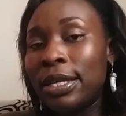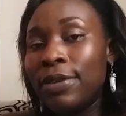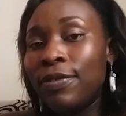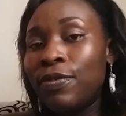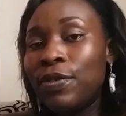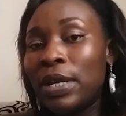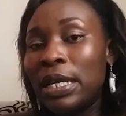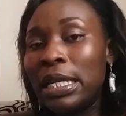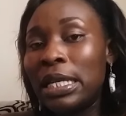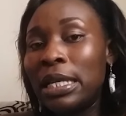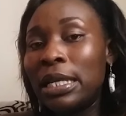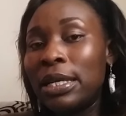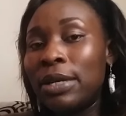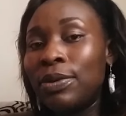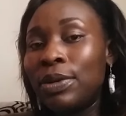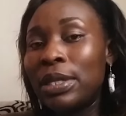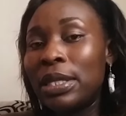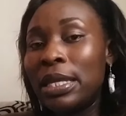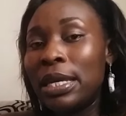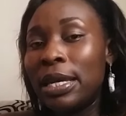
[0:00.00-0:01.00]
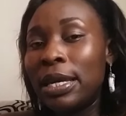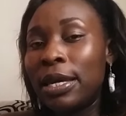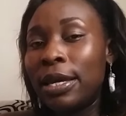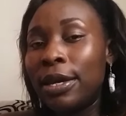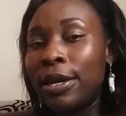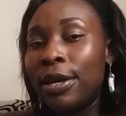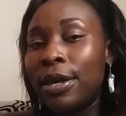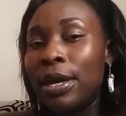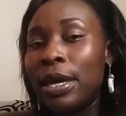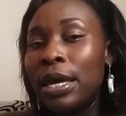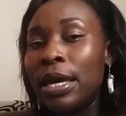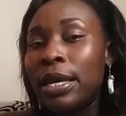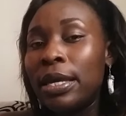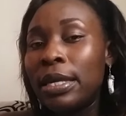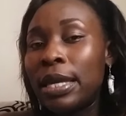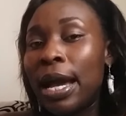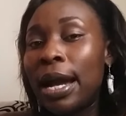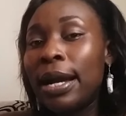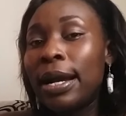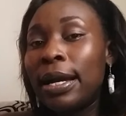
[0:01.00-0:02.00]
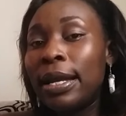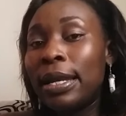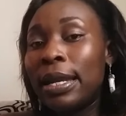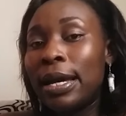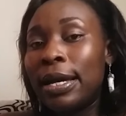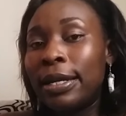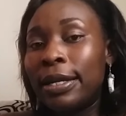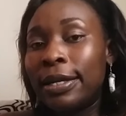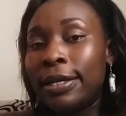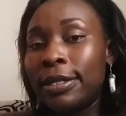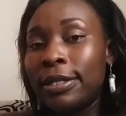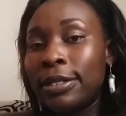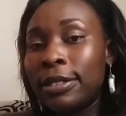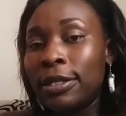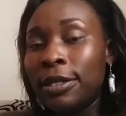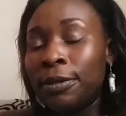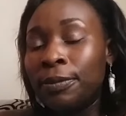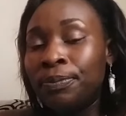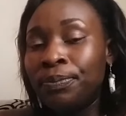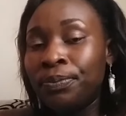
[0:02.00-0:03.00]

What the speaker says: if you're dealing with the younger learners,